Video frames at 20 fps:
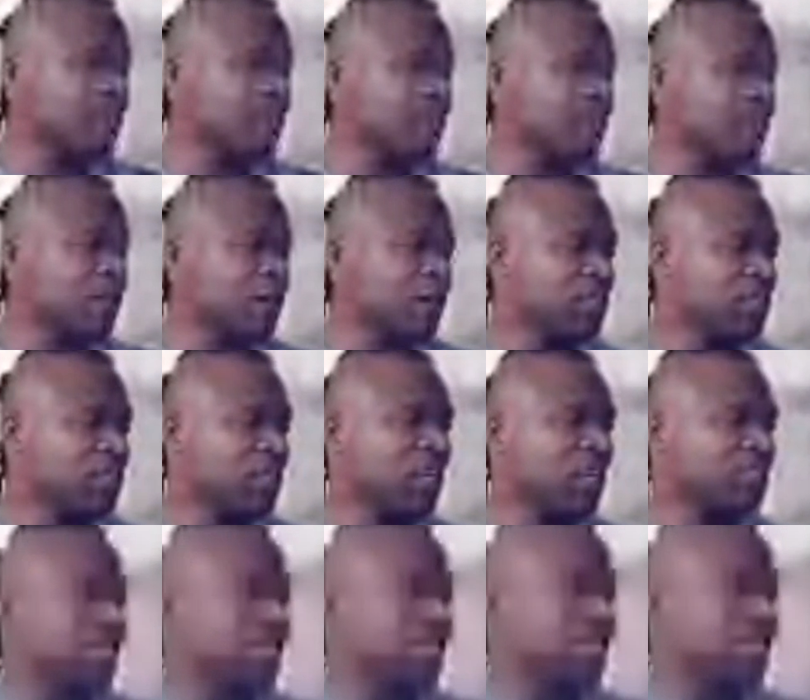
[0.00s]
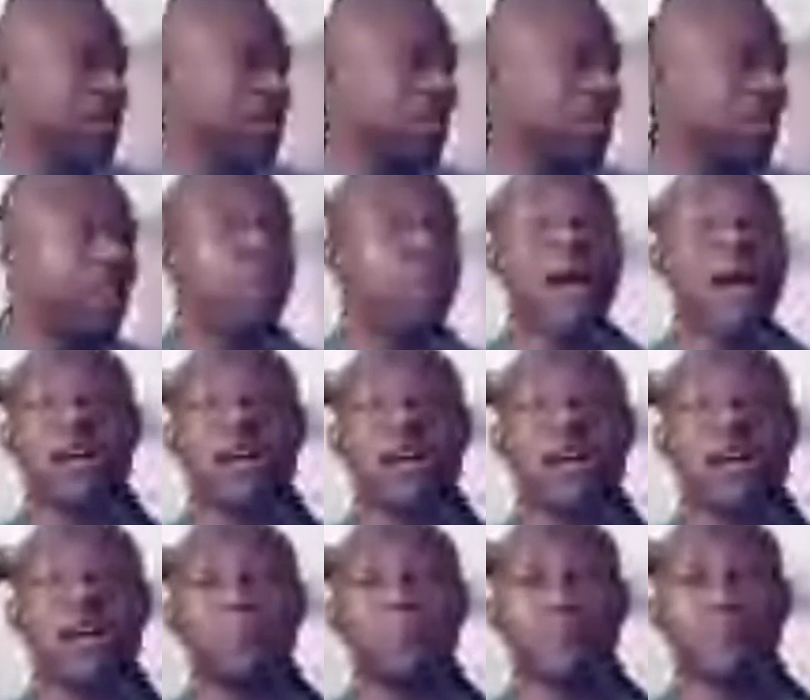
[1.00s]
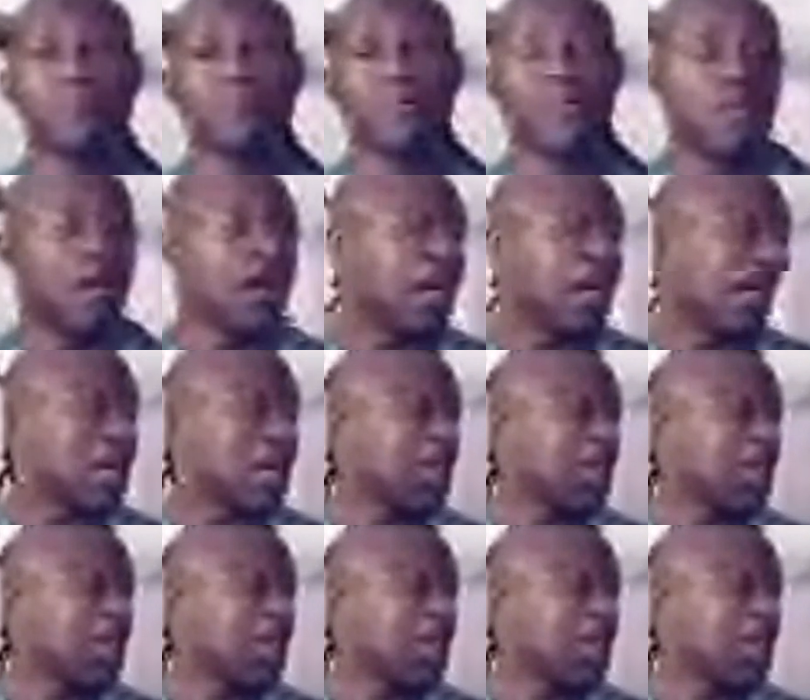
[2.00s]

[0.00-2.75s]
I have a backup. I have my